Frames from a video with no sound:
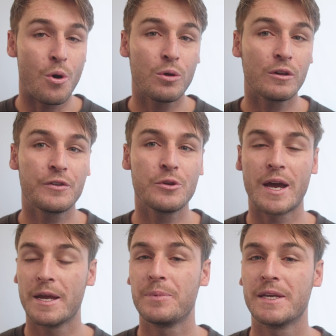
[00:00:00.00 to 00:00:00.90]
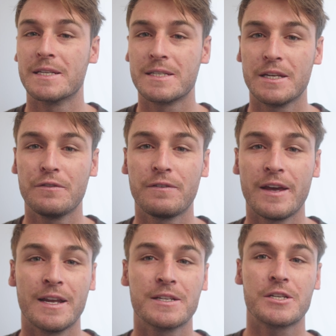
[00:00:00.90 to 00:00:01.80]
all of you APS-C
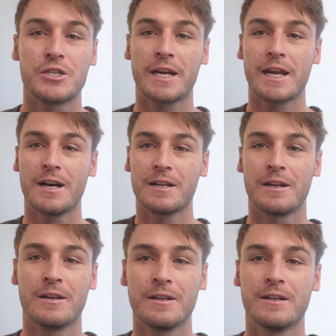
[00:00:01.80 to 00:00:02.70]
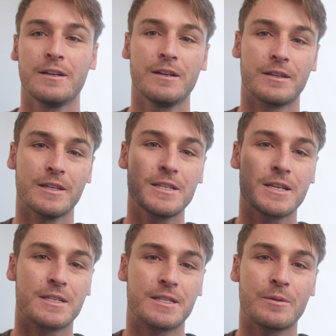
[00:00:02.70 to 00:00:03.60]
fans, check out this
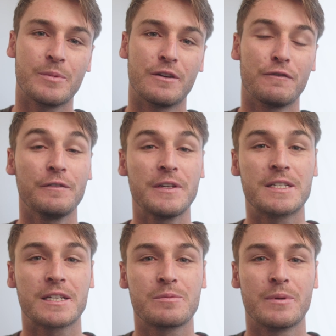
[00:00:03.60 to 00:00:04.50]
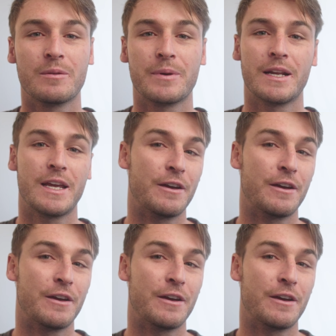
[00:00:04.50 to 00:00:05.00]
Sigma 56mm